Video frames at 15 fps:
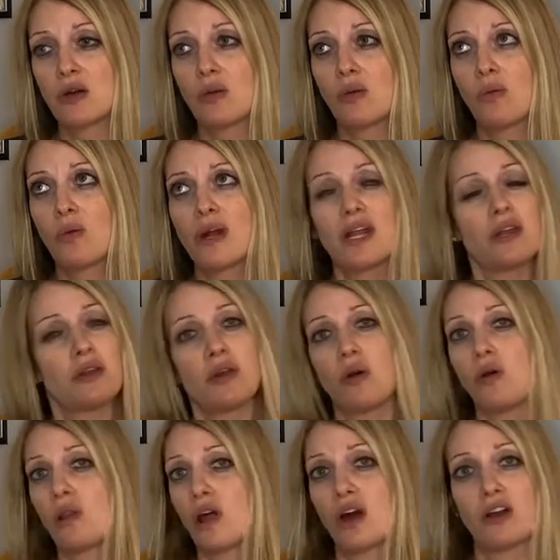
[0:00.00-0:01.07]
what it no
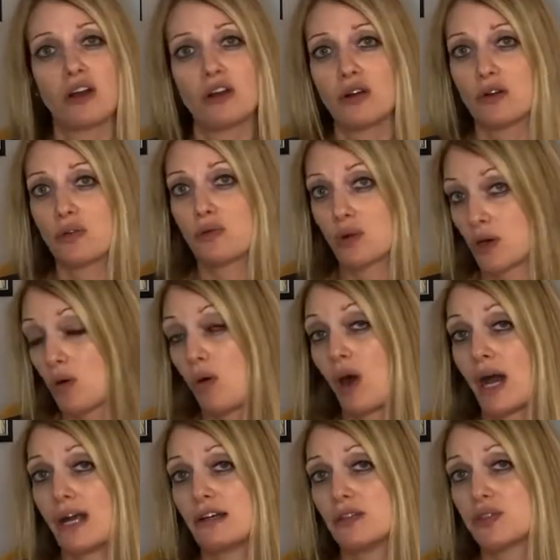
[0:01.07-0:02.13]
longer
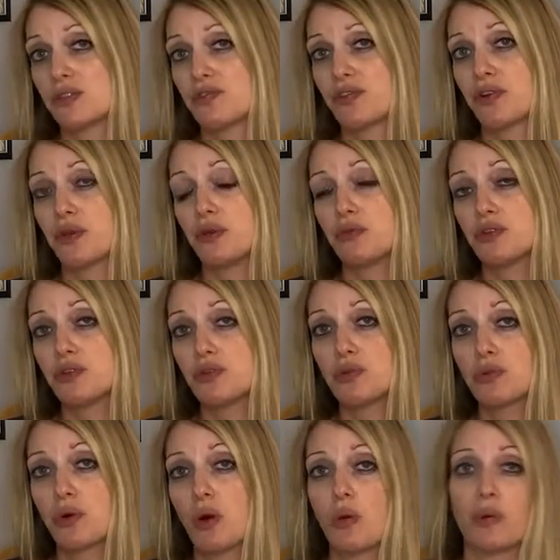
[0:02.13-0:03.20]
requires for you to
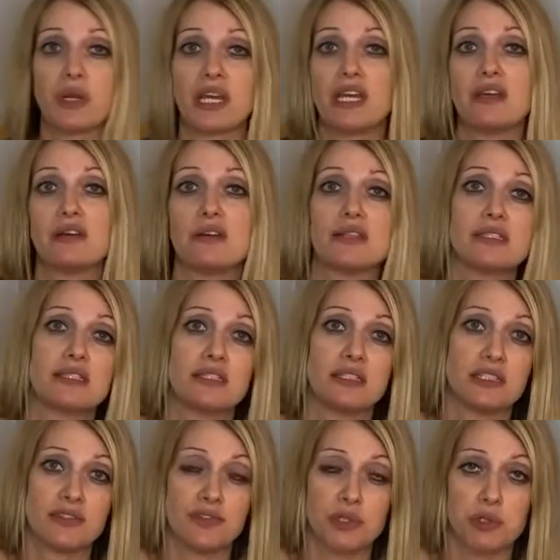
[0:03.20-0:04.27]
grow and heal as an
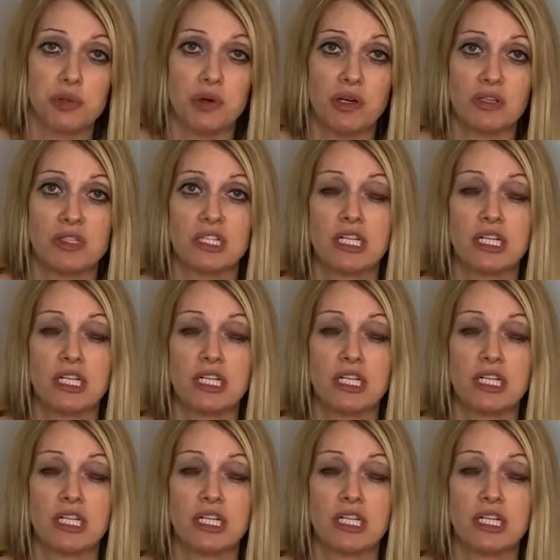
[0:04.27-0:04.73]
individual.